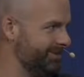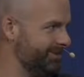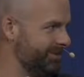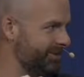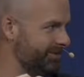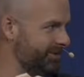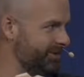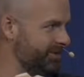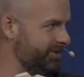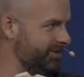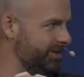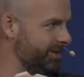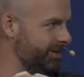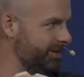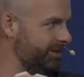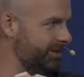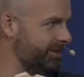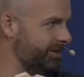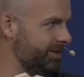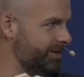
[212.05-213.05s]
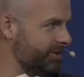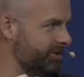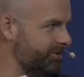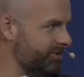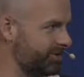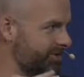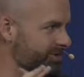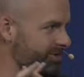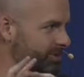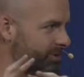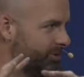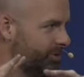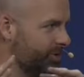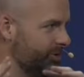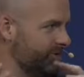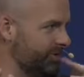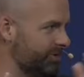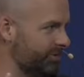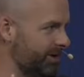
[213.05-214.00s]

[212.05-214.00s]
The VC ecosystem emerging